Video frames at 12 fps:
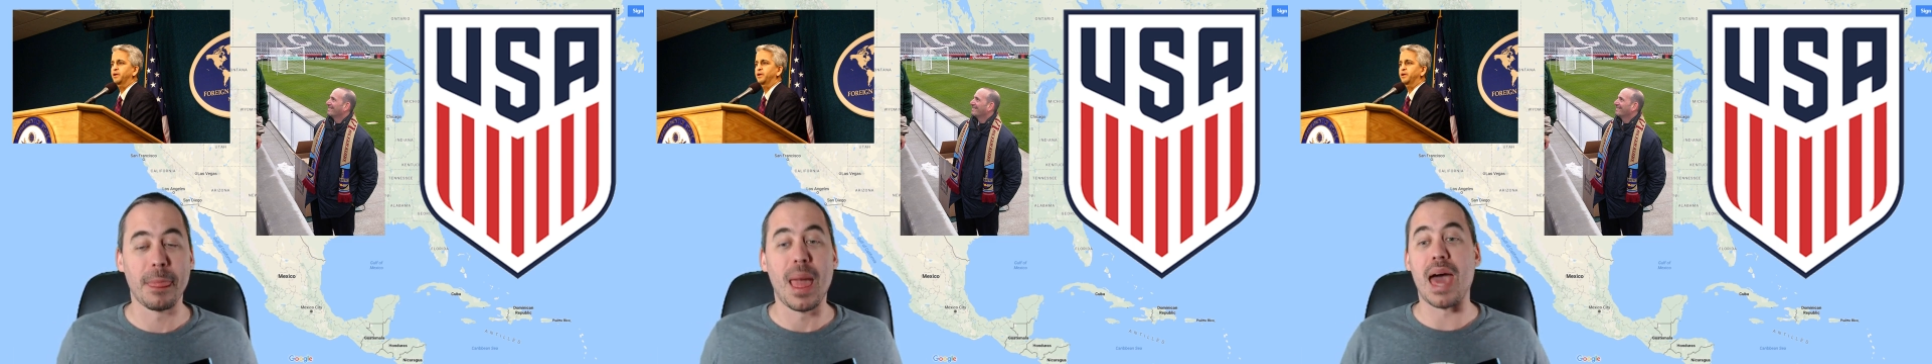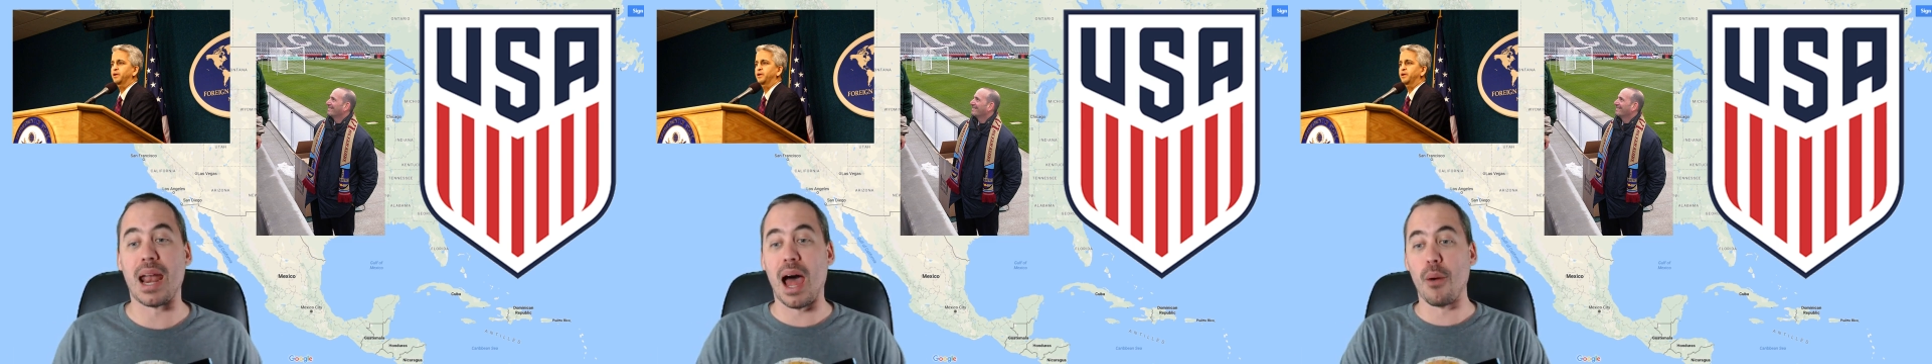
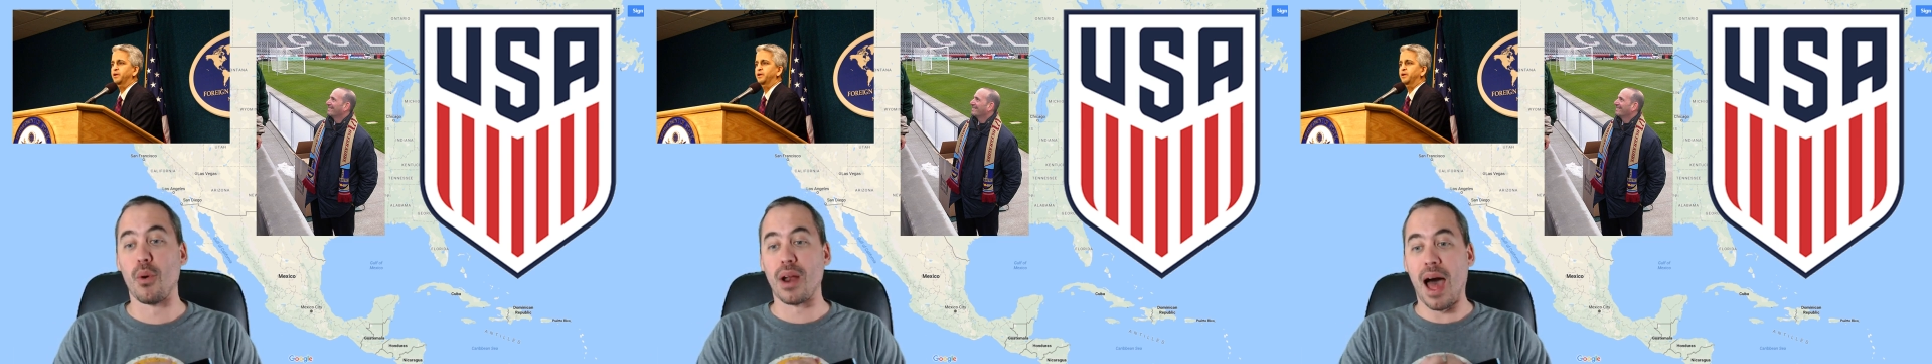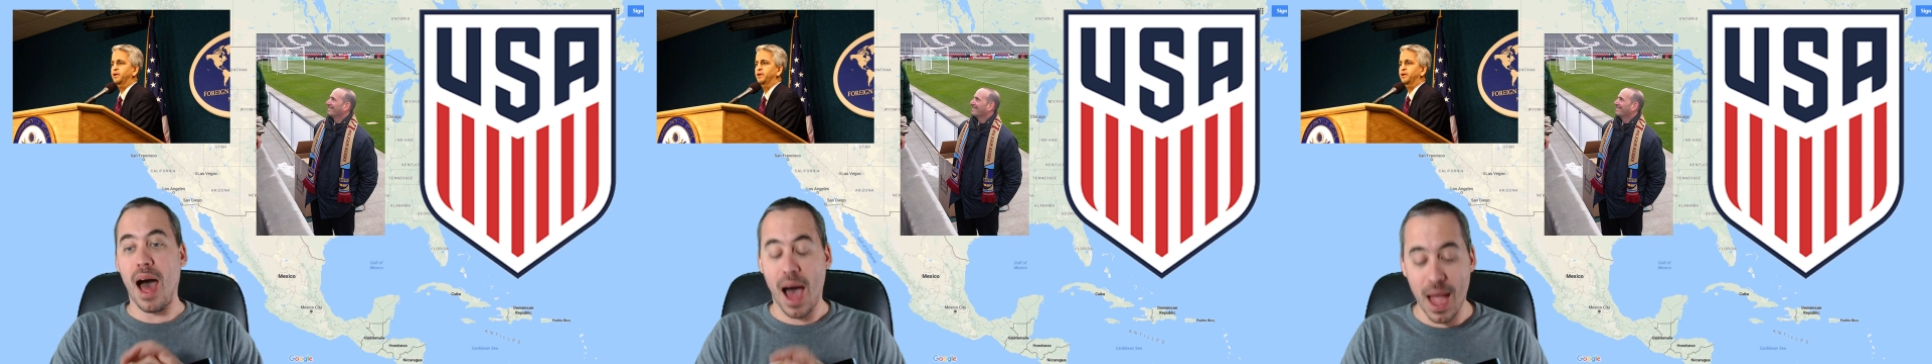And I want to
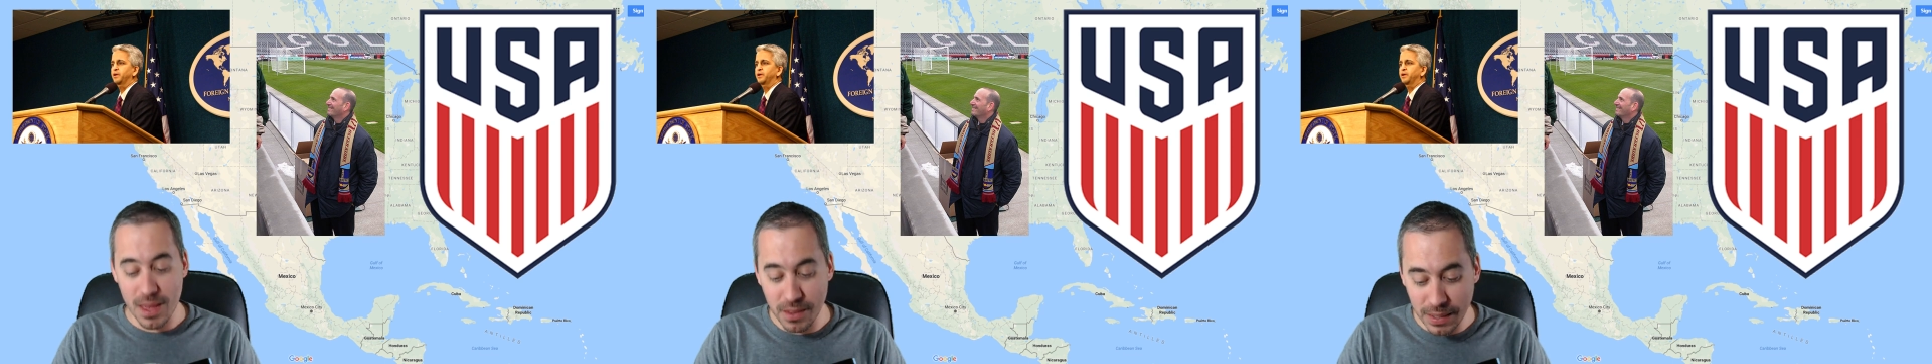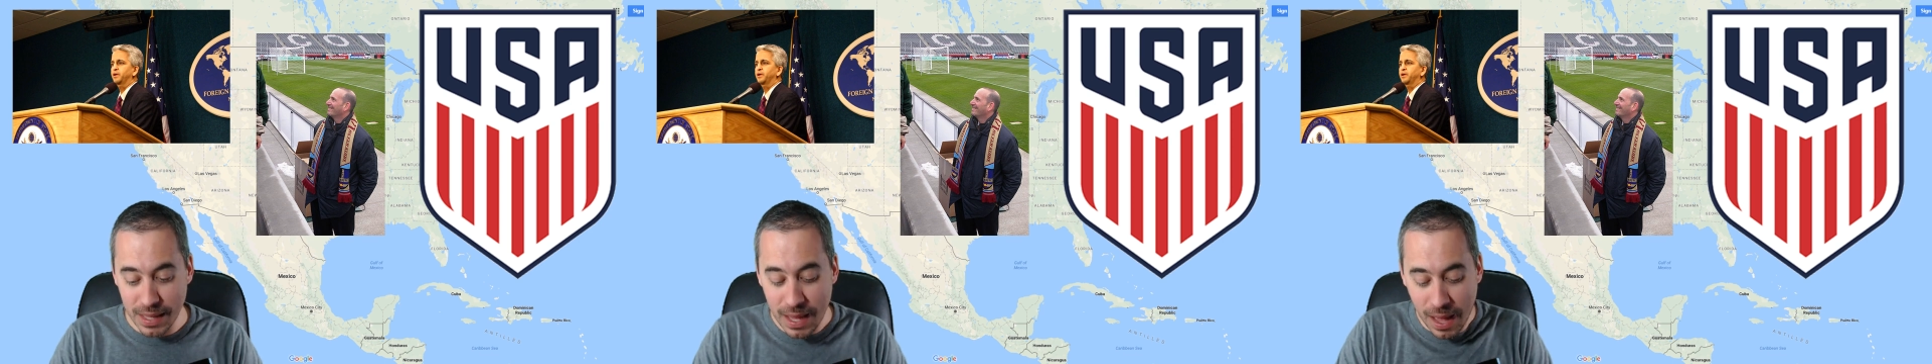
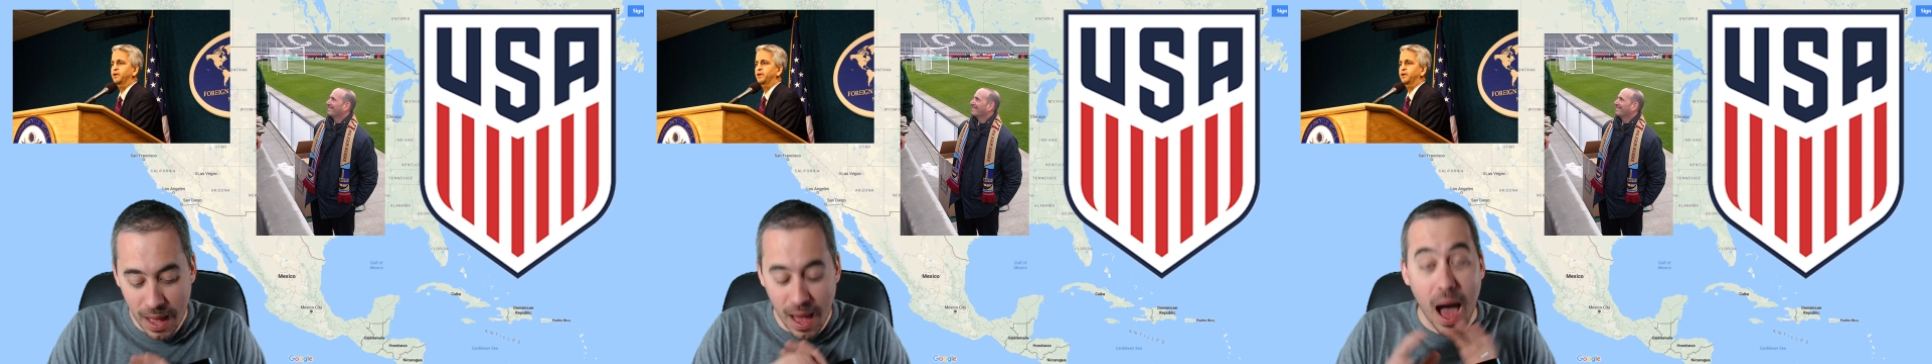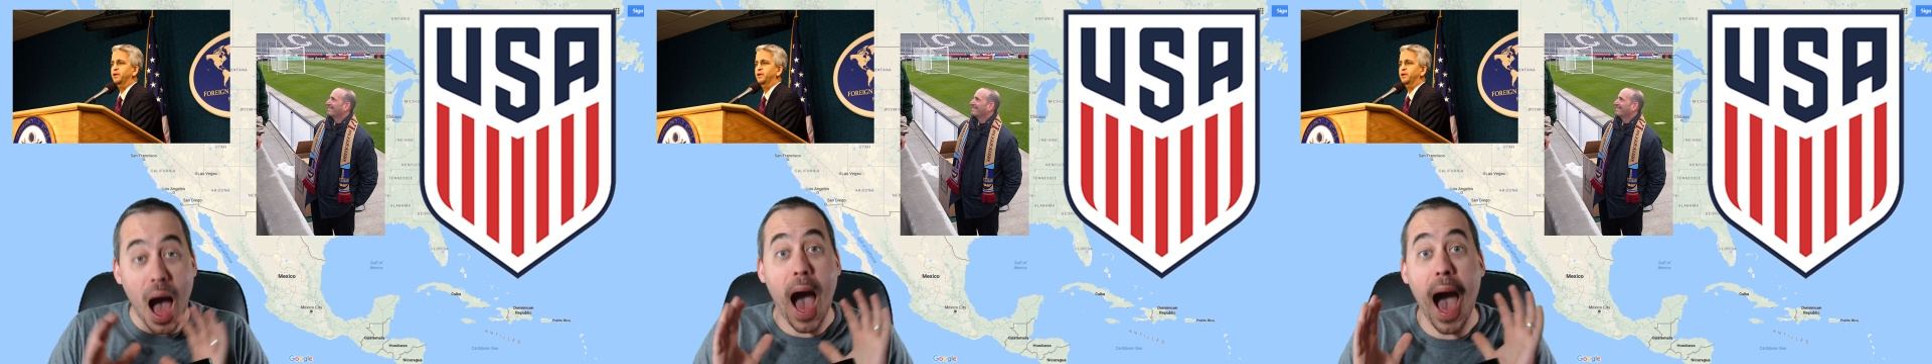highly,
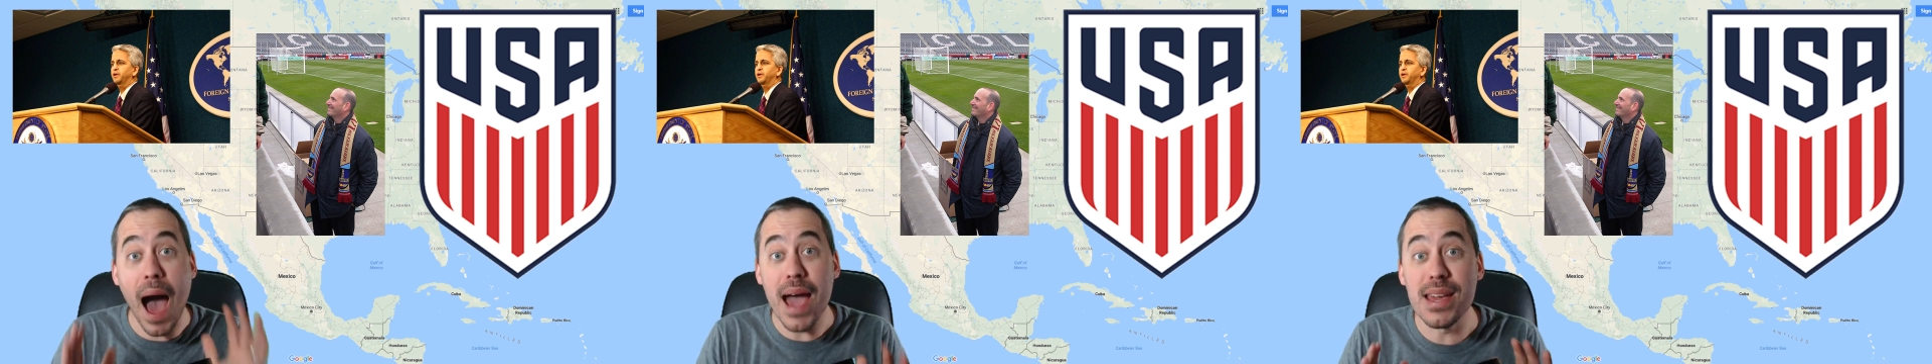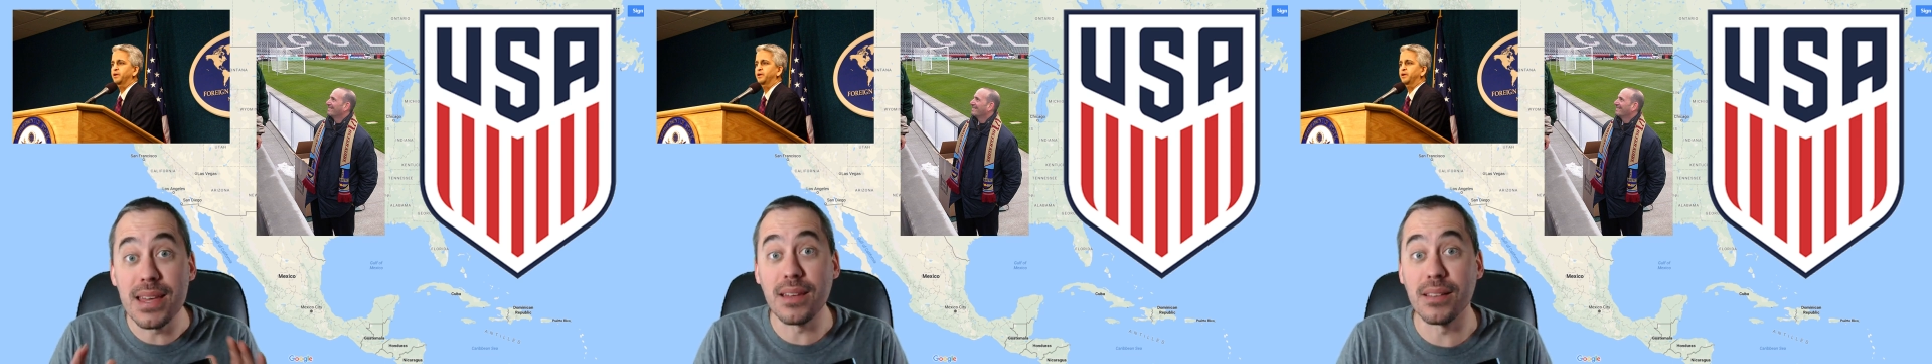
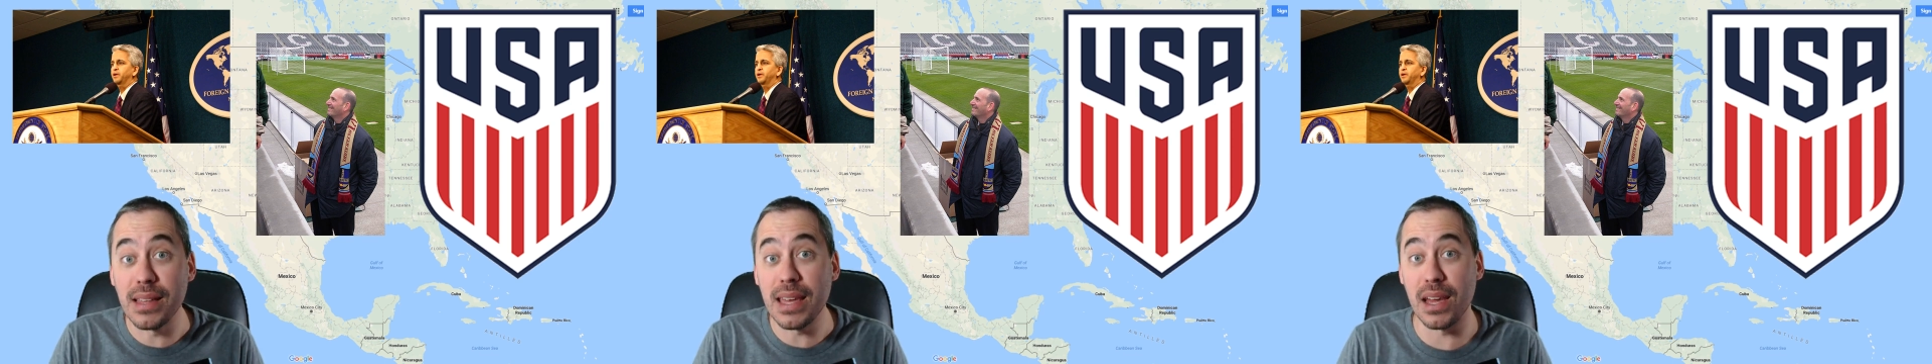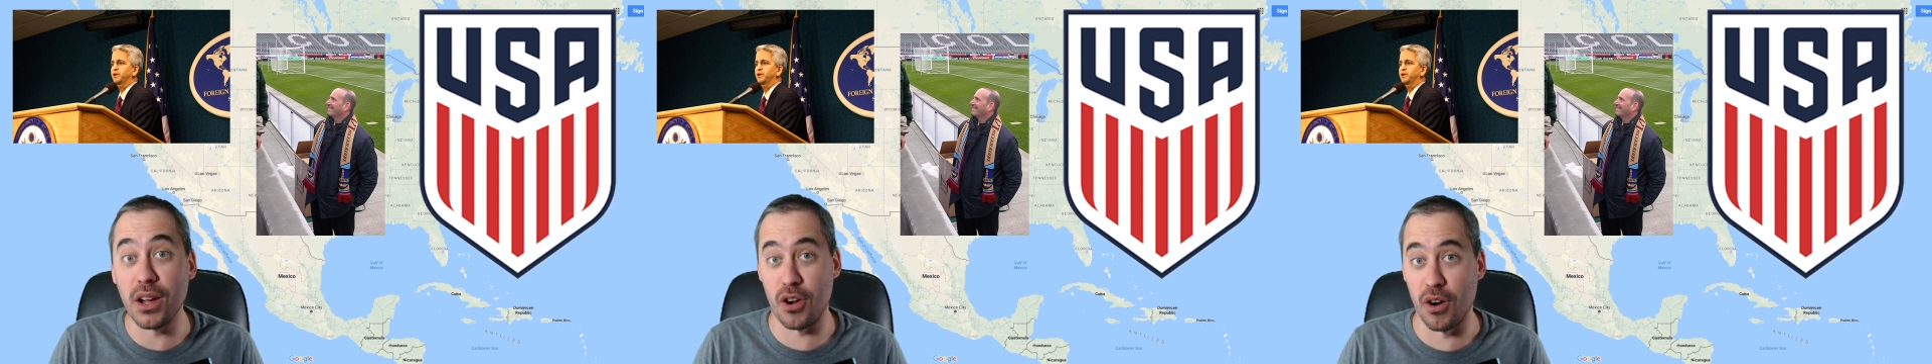highly
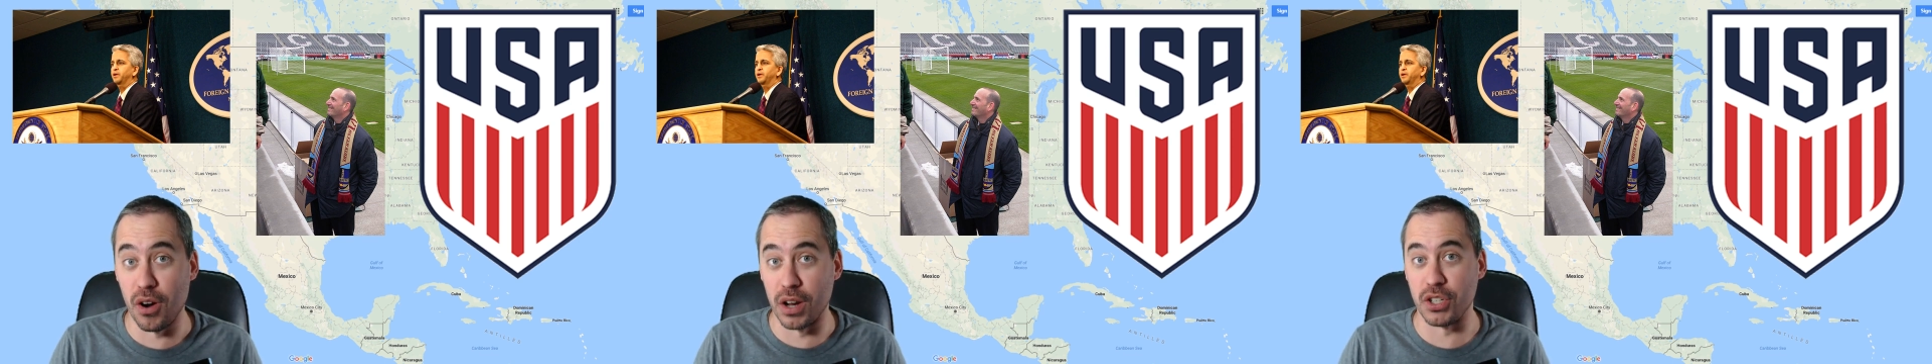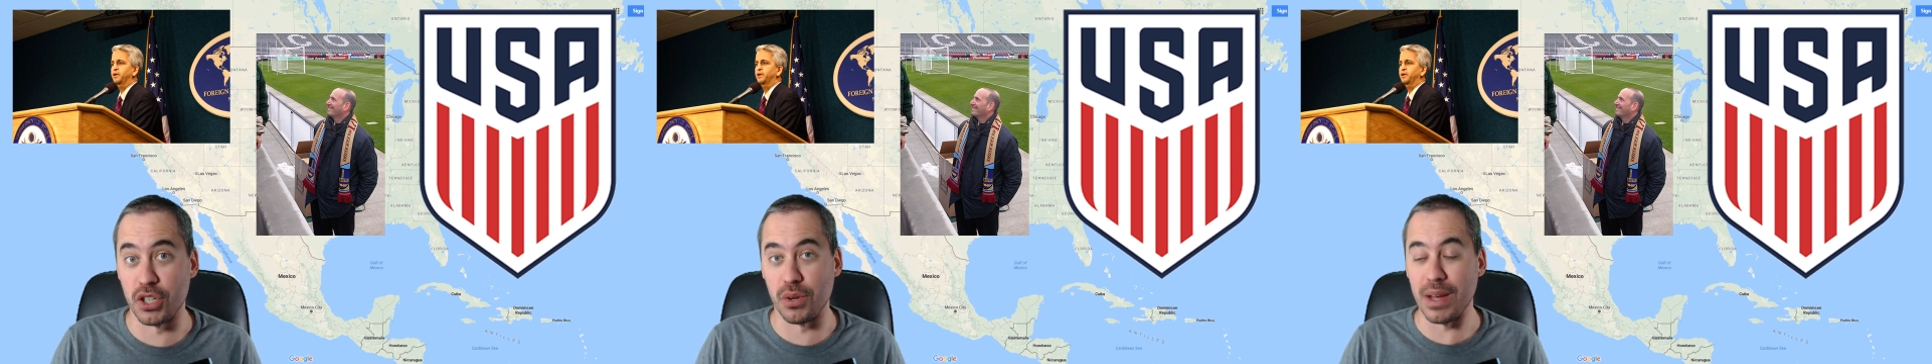encourage you.